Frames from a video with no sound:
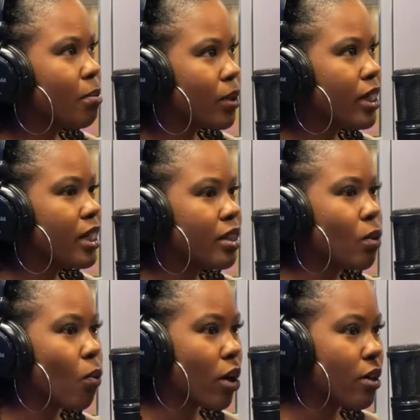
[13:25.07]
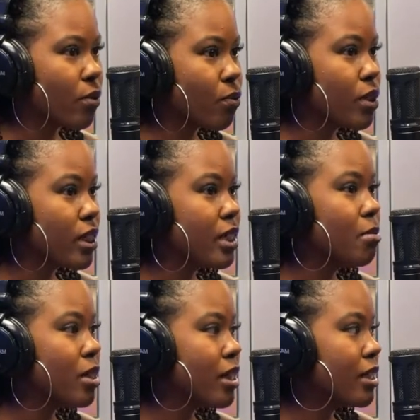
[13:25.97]
putting in the work really
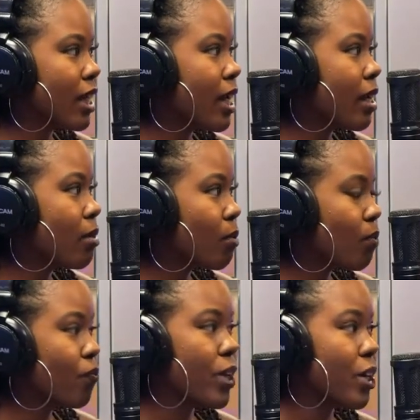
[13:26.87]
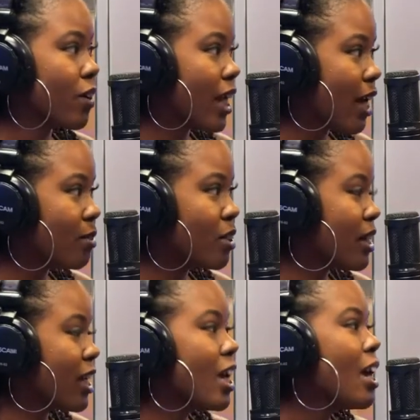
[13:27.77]
means like figuring out,
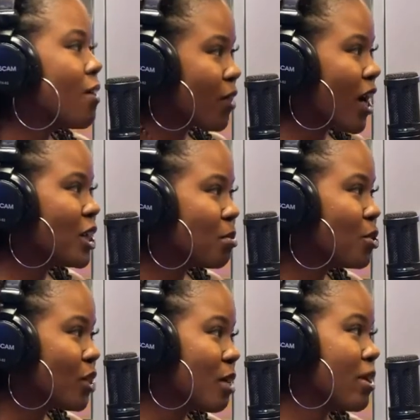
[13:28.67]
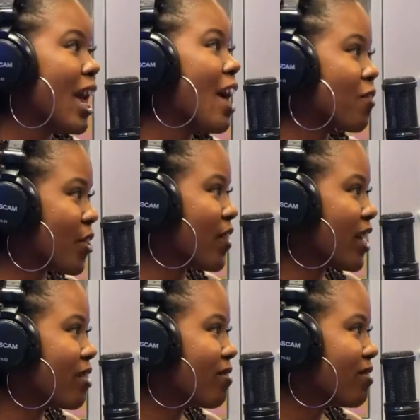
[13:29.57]
like for entrepreneurs, you got to be everything.